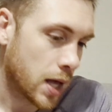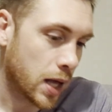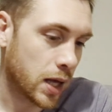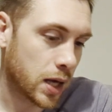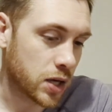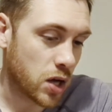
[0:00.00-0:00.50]

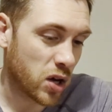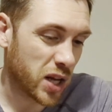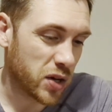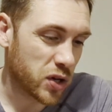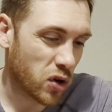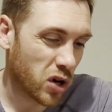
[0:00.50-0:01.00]
And I
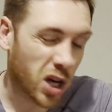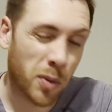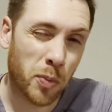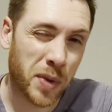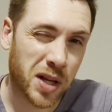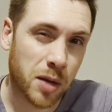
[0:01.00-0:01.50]
only got a
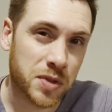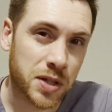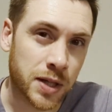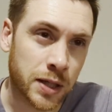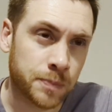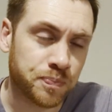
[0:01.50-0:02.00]
couple pickups
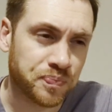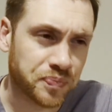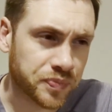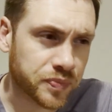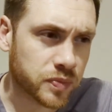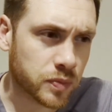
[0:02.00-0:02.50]
today.
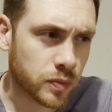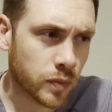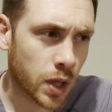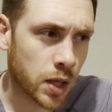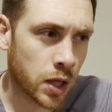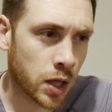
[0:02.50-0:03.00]

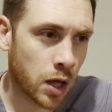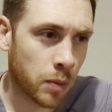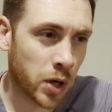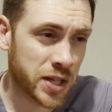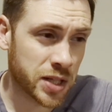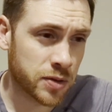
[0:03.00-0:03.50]

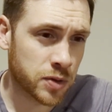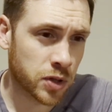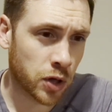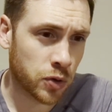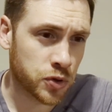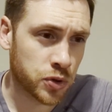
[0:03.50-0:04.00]
I did
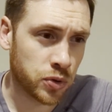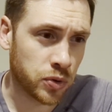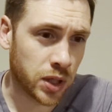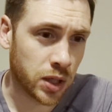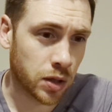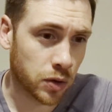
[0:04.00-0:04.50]
go to
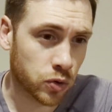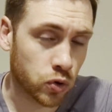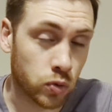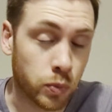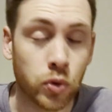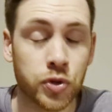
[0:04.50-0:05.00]
the
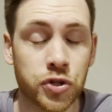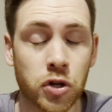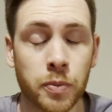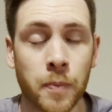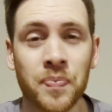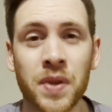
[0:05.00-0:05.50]
local pawn
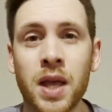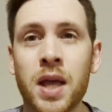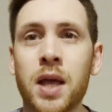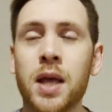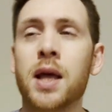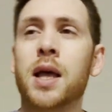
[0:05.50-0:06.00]
shop,
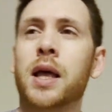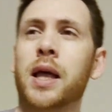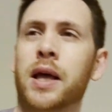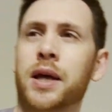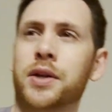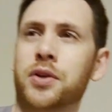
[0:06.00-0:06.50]

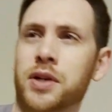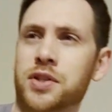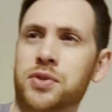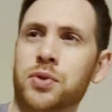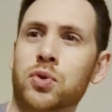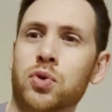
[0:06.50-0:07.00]
and I
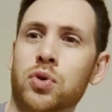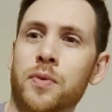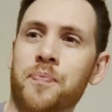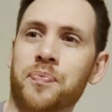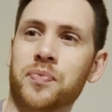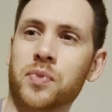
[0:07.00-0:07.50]

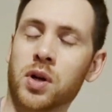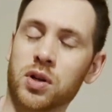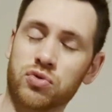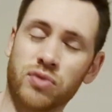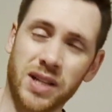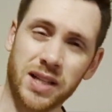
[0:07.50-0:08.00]

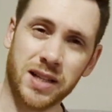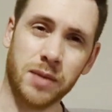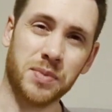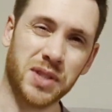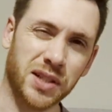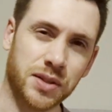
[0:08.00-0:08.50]
was really
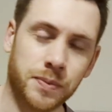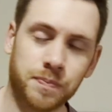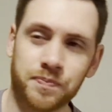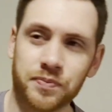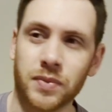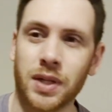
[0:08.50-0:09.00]
tempted.
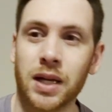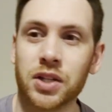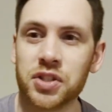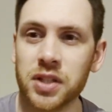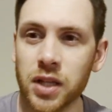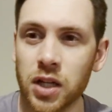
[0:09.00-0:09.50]

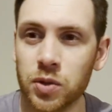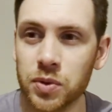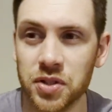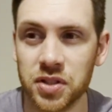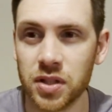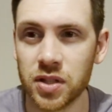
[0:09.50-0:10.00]
Actually, I
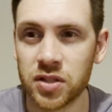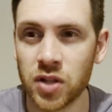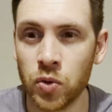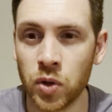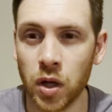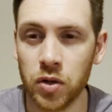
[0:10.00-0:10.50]
was
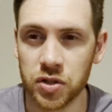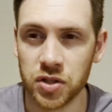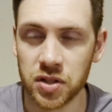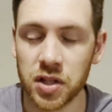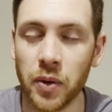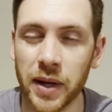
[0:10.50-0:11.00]
so close to
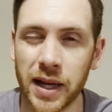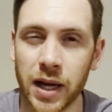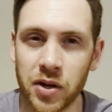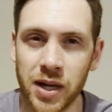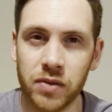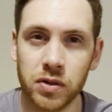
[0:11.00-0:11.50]
just going,
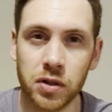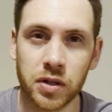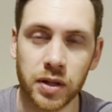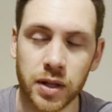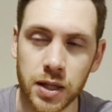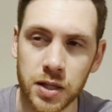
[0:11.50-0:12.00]
can I have a look
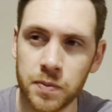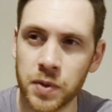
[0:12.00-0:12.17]
at these?